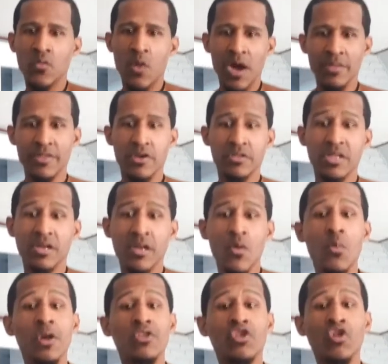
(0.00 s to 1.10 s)
why they're dealing
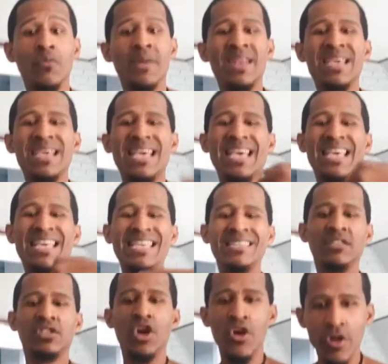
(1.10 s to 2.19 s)
with so many
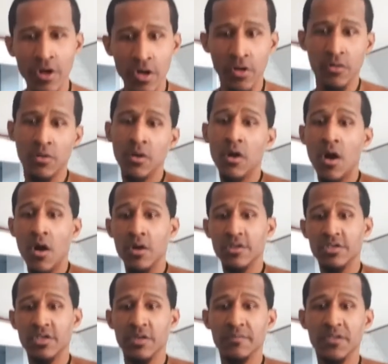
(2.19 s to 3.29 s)
internal
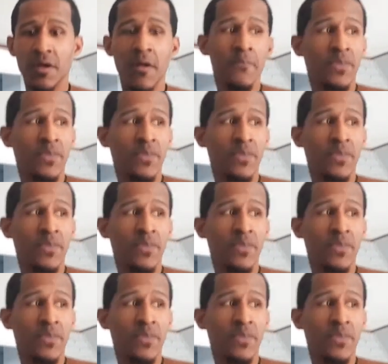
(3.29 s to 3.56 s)
hardships,